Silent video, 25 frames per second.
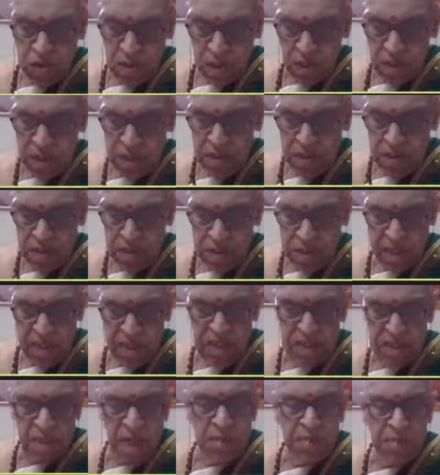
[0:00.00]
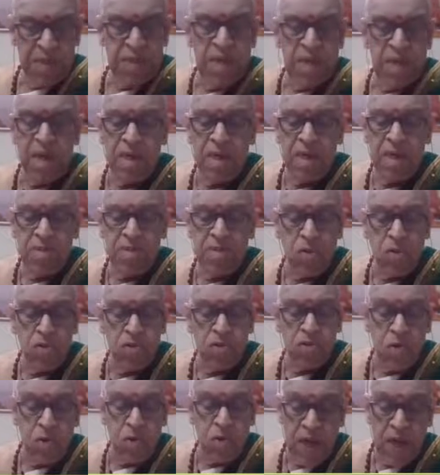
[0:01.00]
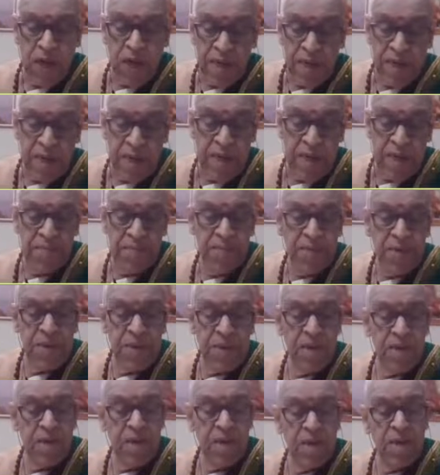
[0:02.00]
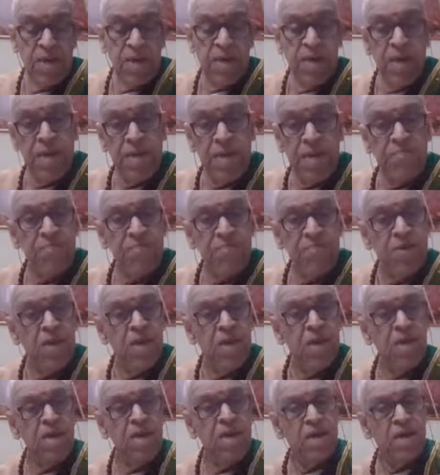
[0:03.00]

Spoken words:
the Chintamani Griha is also located in a